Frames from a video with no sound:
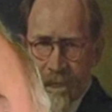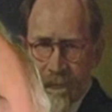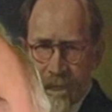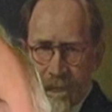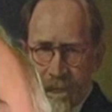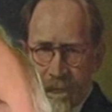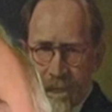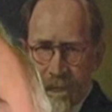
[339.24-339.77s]

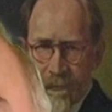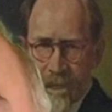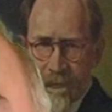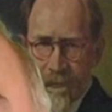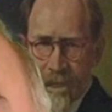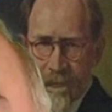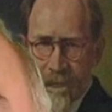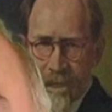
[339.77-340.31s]

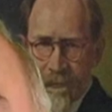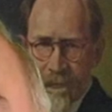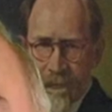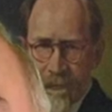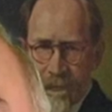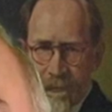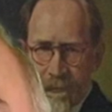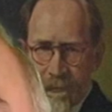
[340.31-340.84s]

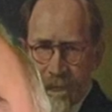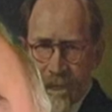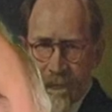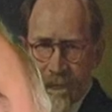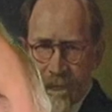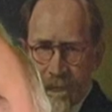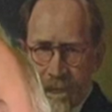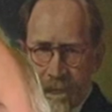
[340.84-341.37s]

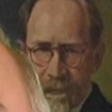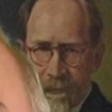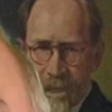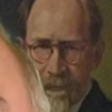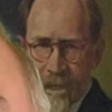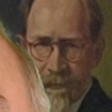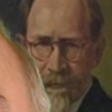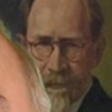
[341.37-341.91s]

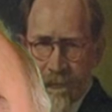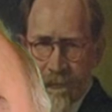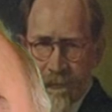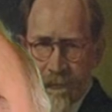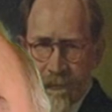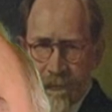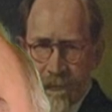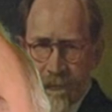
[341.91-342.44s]

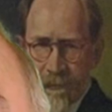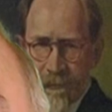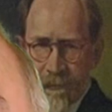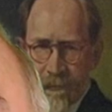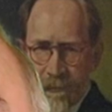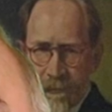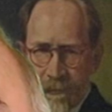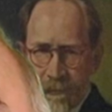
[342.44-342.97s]

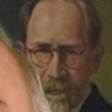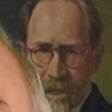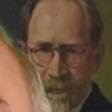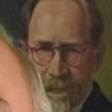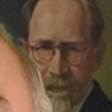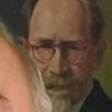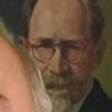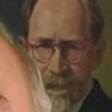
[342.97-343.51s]

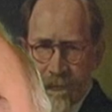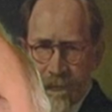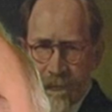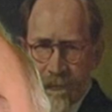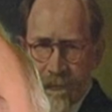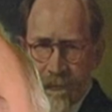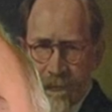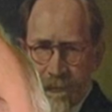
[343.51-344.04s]

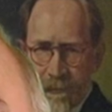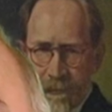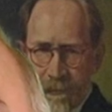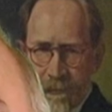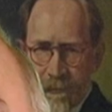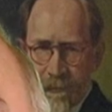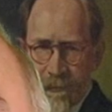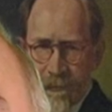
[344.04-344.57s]

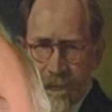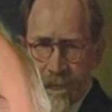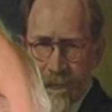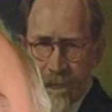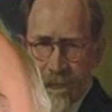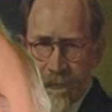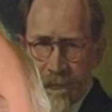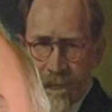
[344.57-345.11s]

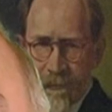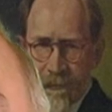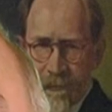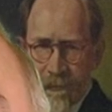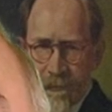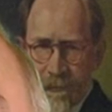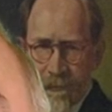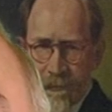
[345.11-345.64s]

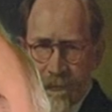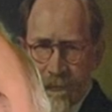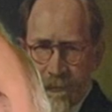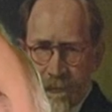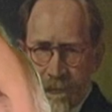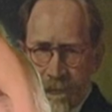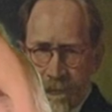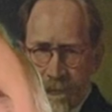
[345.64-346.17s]

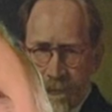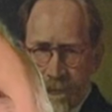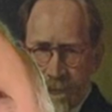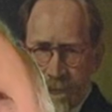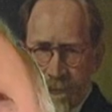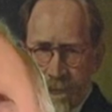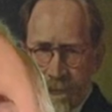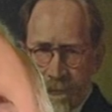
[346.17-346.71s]

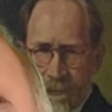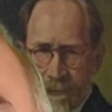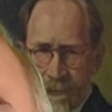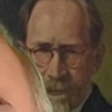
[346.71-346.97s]
(silent)